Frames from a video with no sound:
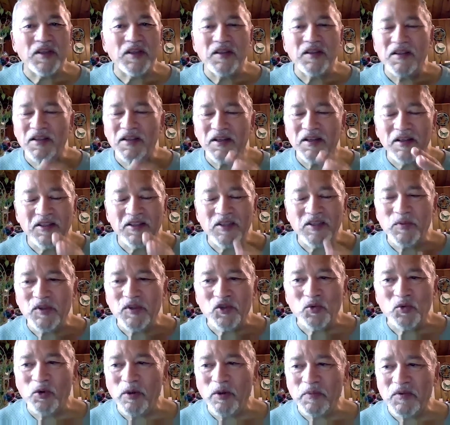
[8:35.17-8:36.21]
And Elizabeth
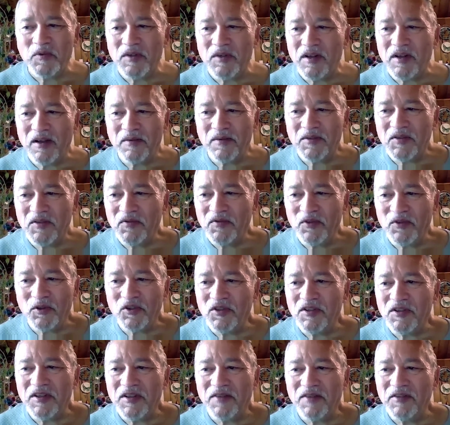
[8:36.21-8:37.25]
Schwarzkopf's
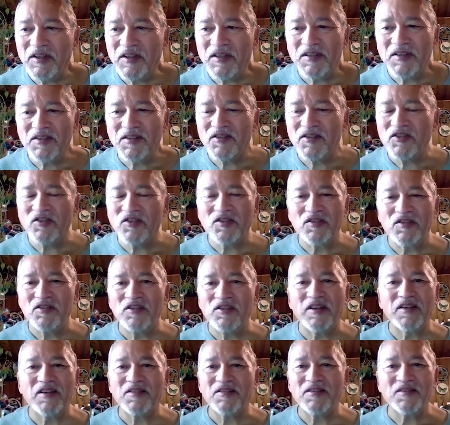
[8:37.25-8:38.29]
version of it is
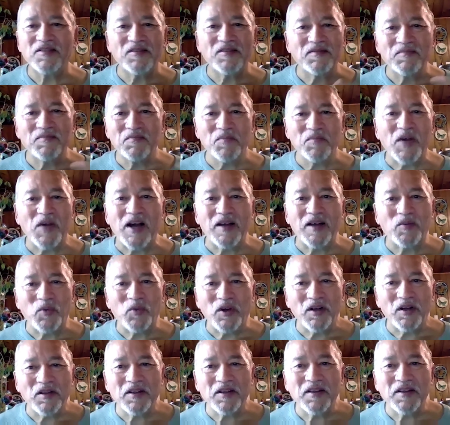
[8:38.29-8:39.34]
just
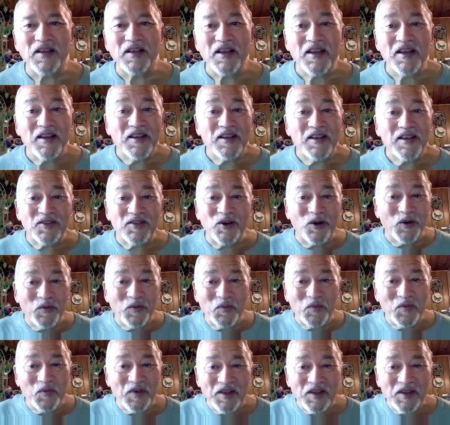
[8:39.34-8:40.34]
mind-boggling. So